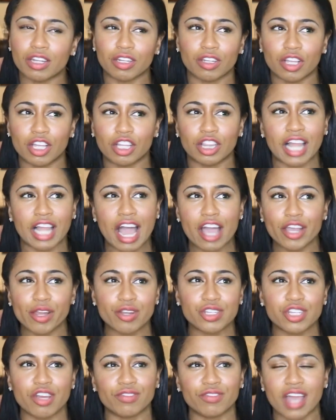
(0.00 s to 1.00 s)
allow
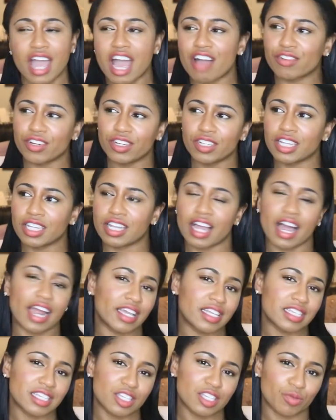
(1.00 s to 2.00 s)
yourself to have good
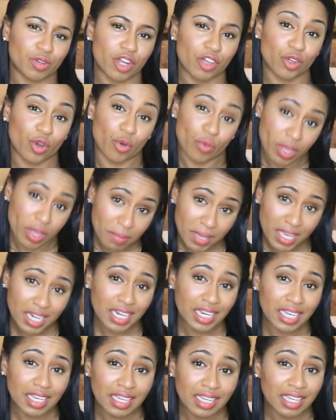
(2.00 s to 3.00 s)
alliances with other
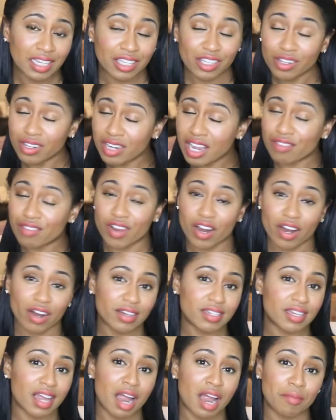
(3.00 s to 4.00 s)
women, you're gonna have a
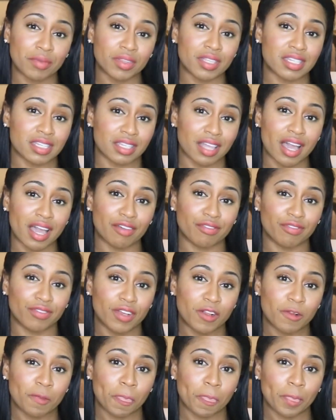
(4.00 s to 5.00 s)
hard time in this life.
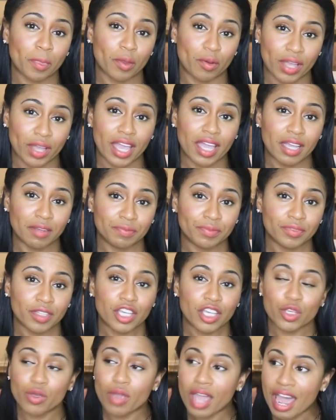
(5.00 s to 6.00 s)
Okay?
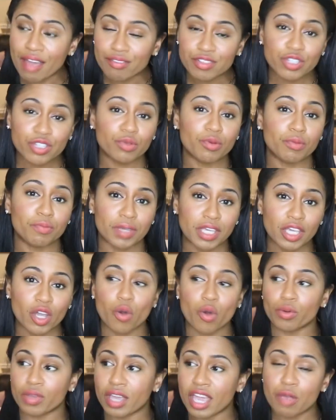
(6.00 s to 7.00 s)
You have to be
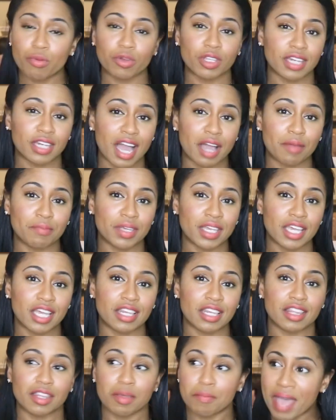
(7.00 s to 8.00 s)
okay with not
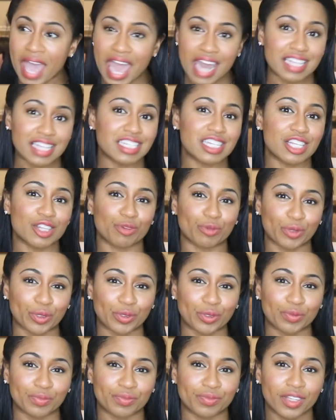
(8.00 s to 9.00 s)
being the baddest in the
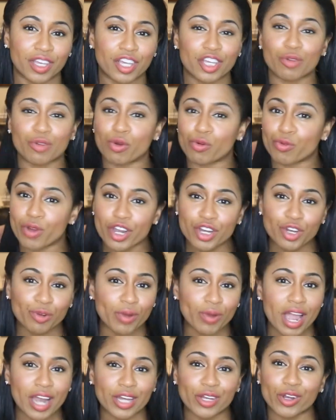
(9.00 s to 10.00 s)
room. We're running
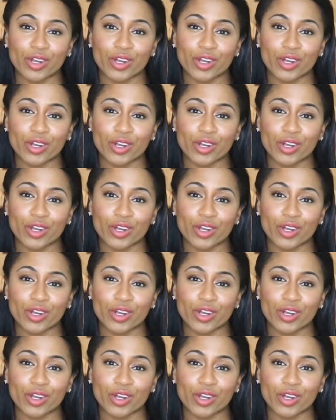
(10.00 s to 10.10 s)
around here